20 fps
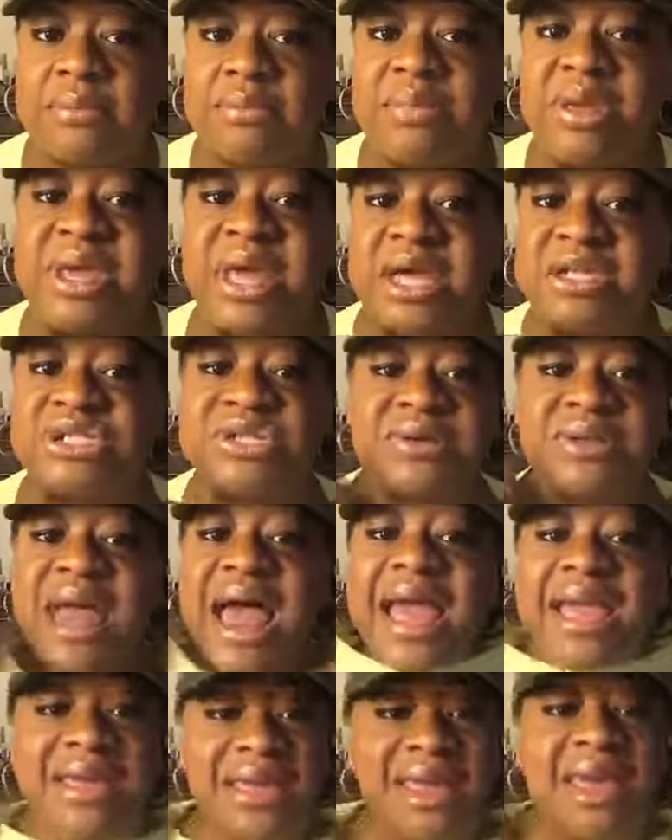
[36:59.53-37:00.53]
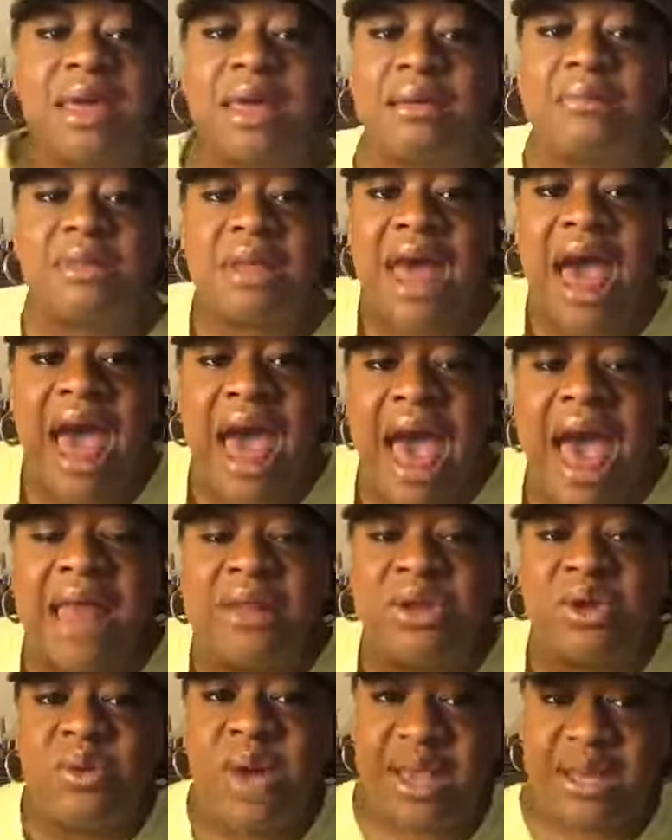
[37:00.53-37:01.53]
Because you're like, yeah, I, I
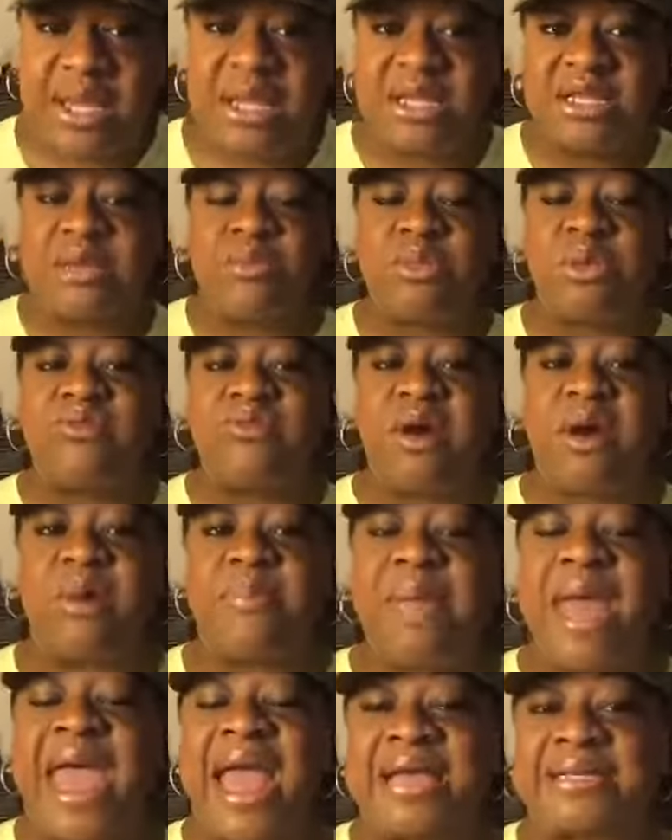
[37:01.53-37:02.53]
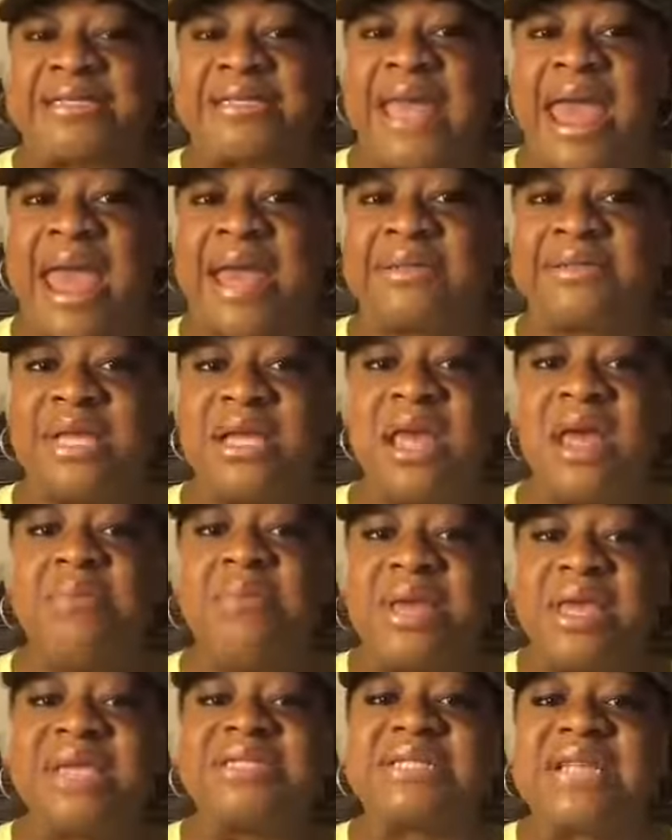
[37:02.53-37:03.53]
knew I needed to move on past that.
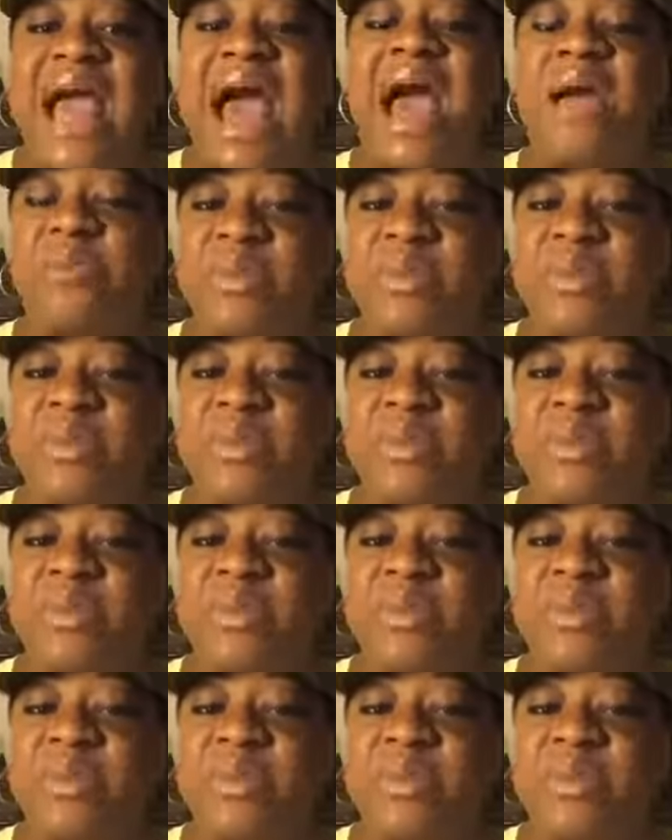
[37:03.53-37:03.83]
Because God